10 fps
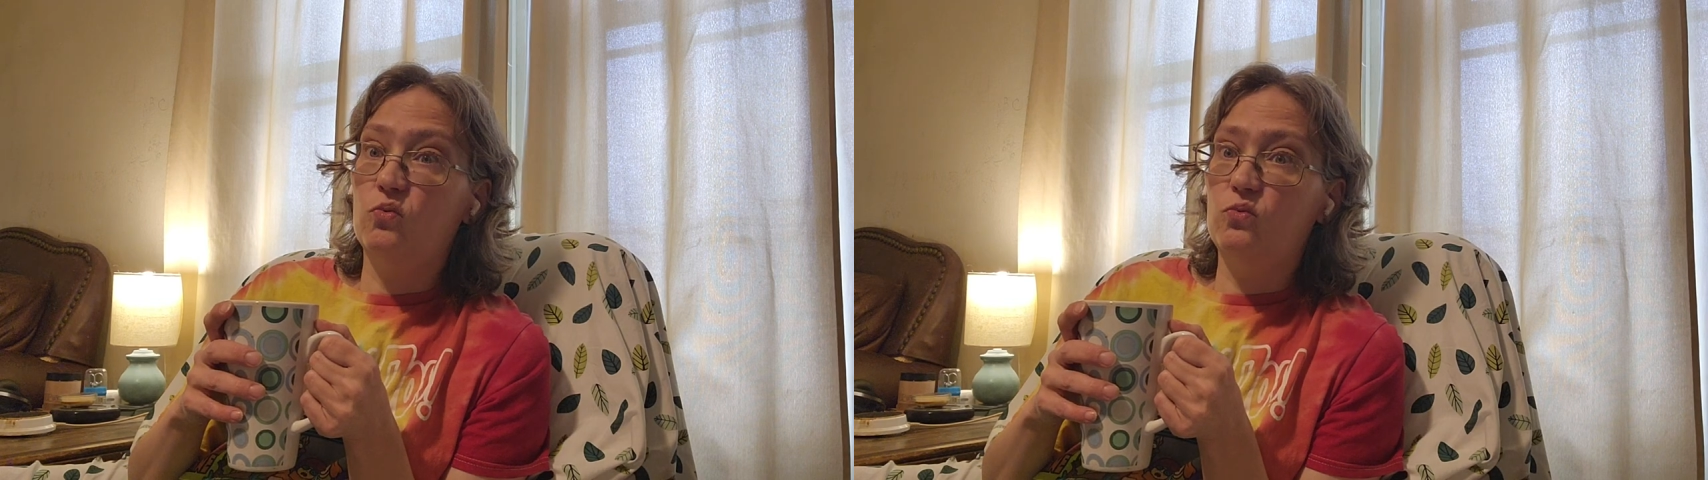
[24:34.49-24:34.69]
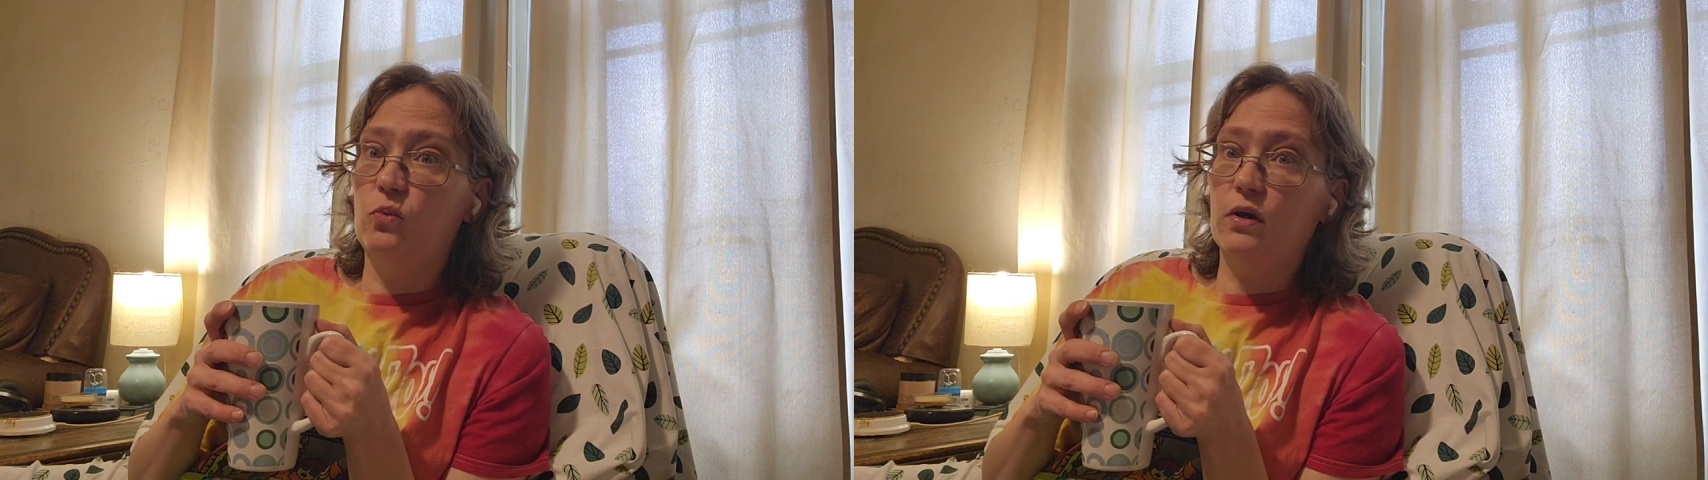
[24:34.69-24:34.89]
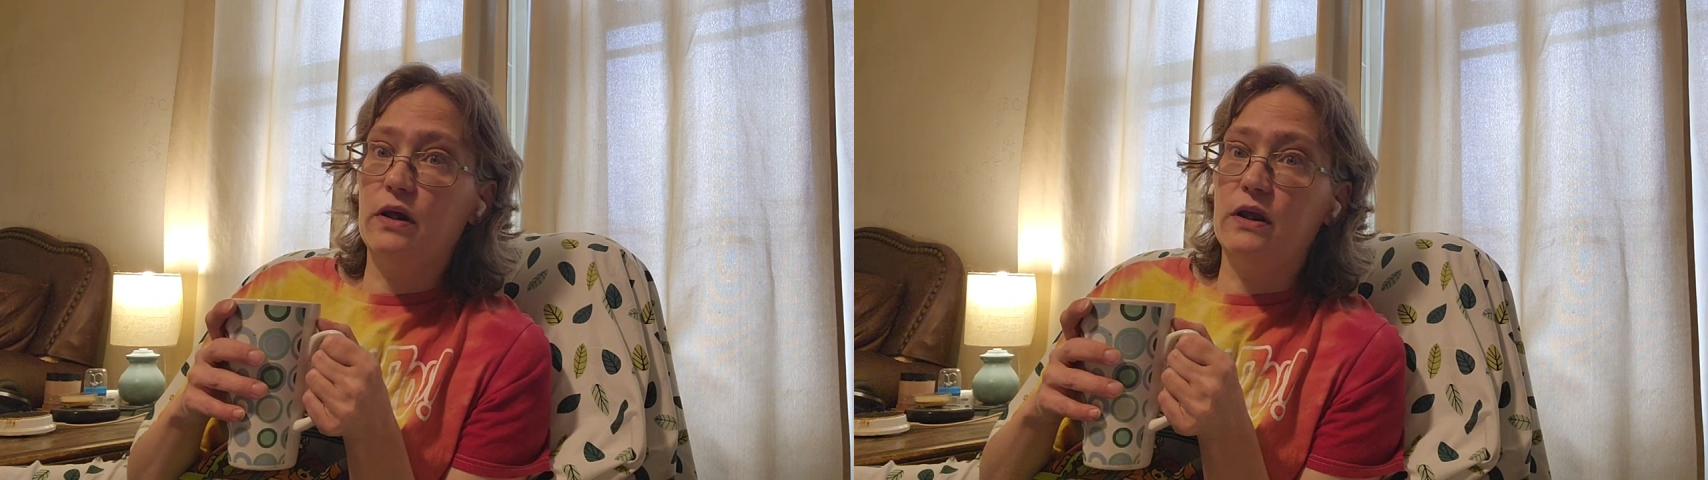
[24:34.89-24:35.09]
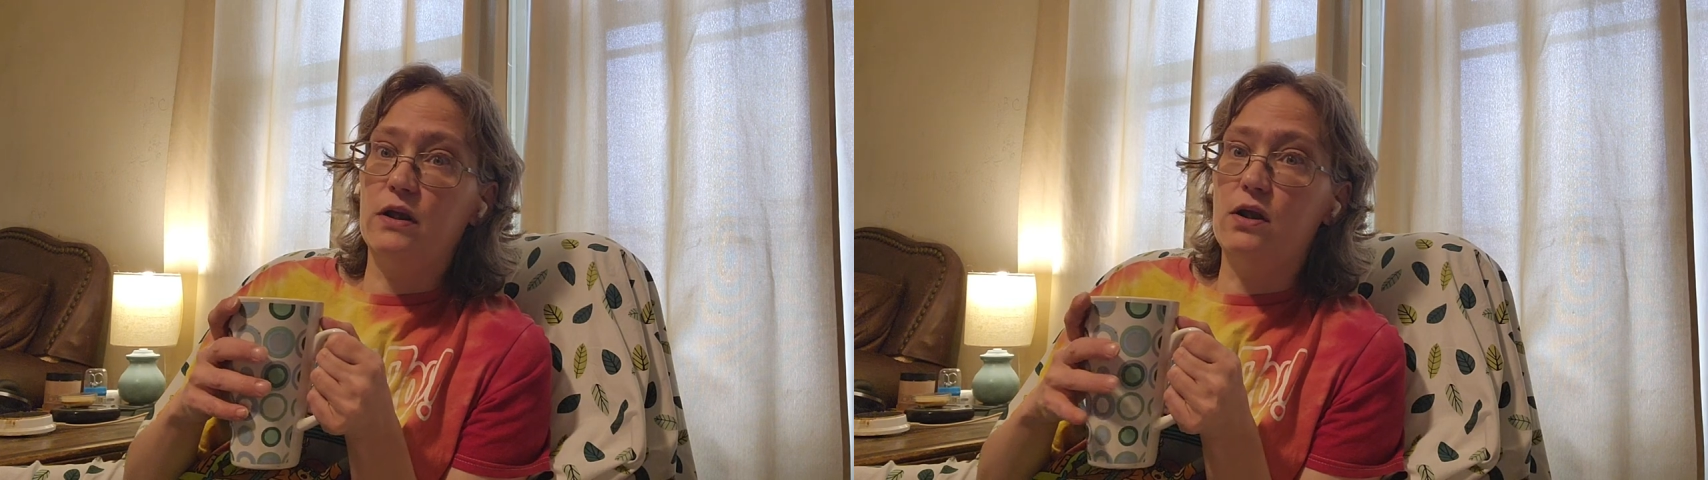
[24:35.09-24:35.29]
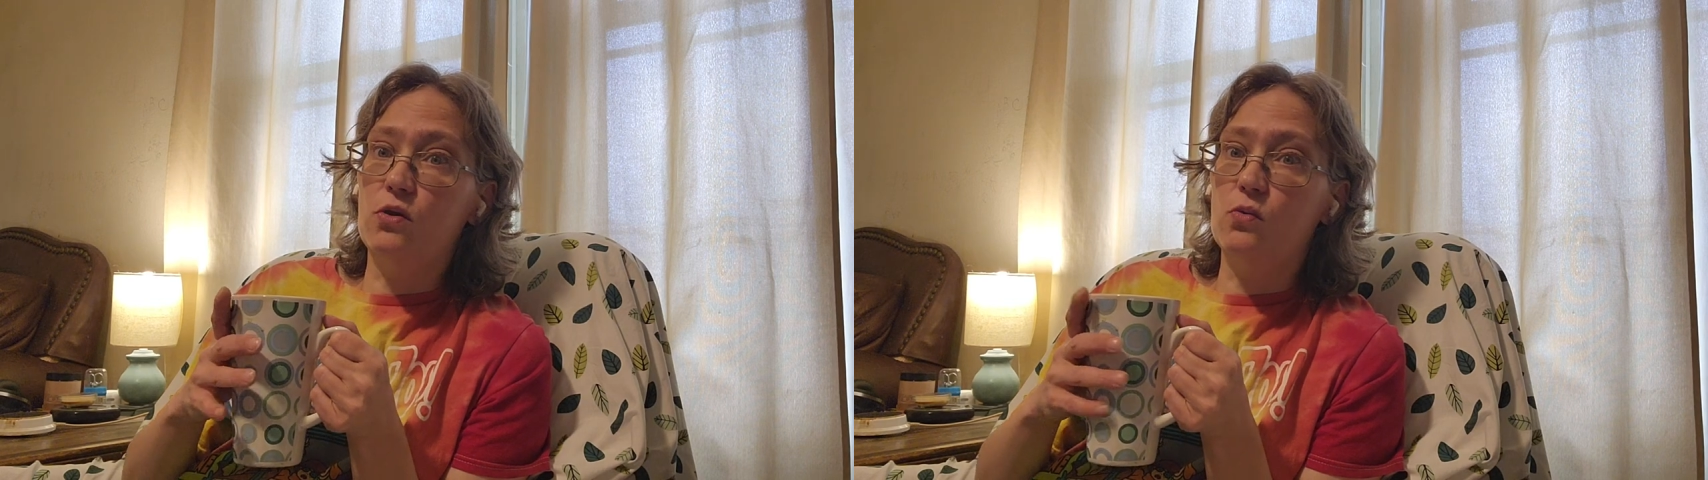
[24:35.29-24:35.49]
what can
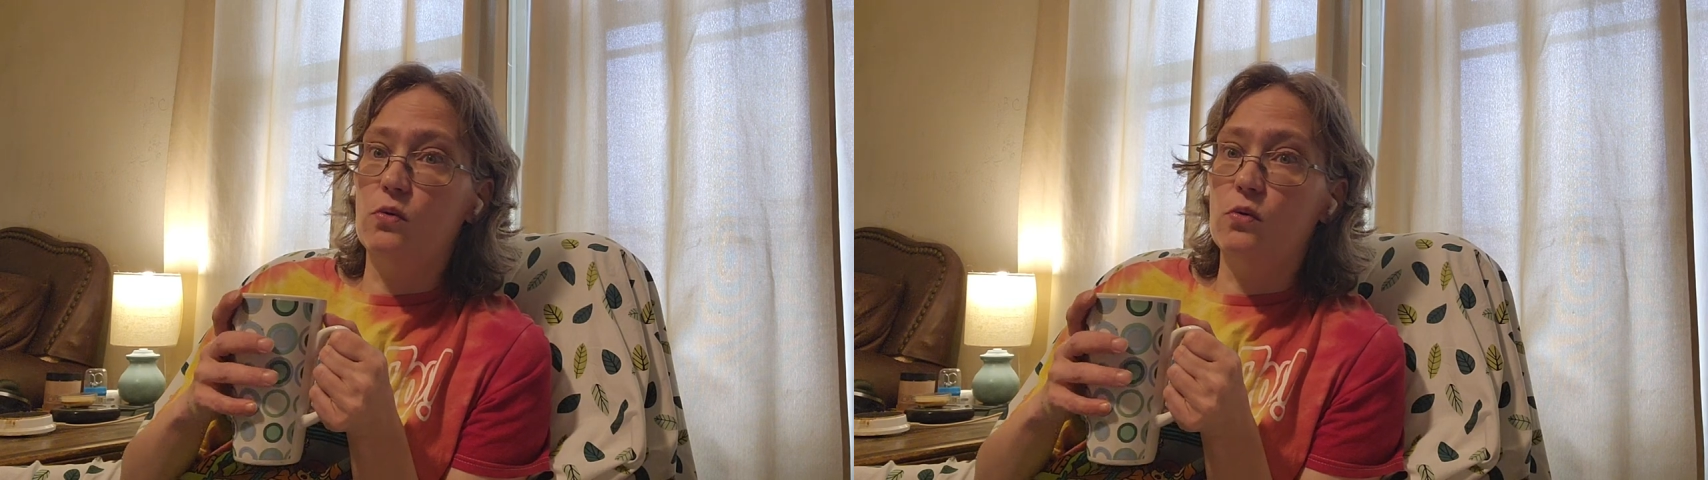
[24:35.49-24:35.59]
you do?